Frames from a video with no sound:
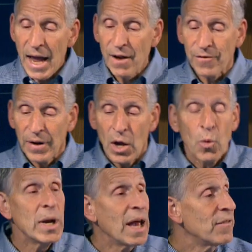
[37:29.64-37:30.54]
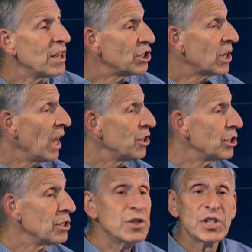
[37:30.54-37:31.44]
If we have
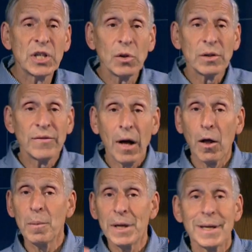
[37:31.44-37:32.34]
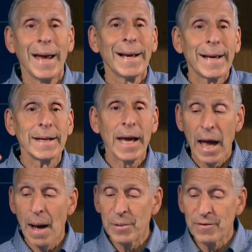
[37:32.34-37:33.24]
education, skill development, going to
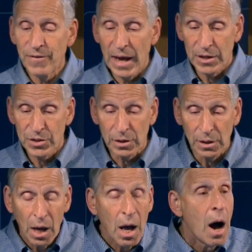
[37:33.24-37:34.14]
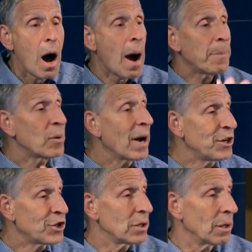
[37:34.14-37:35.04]
happen faster.
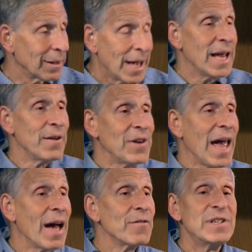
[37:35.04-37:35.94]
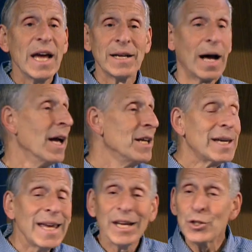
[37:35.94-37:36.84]
Operational, if you have data,
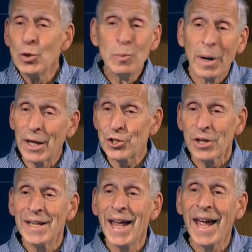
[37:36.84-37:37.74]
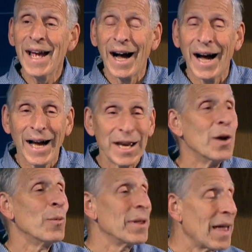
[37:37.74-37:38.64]
you can't do much in AI
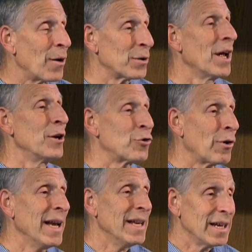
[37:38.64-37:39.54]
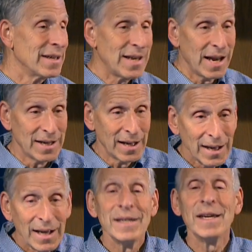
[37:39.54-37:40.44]
without training data.
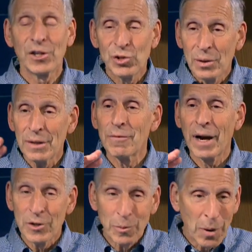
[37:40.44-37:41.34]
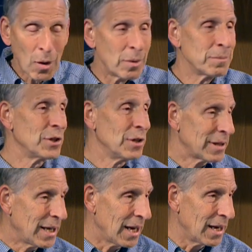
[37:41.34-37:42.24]
Yes, you can write your poem to
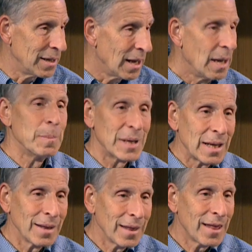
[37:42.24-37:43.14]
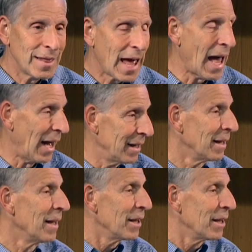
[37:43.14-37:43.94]
your kid, but other than that,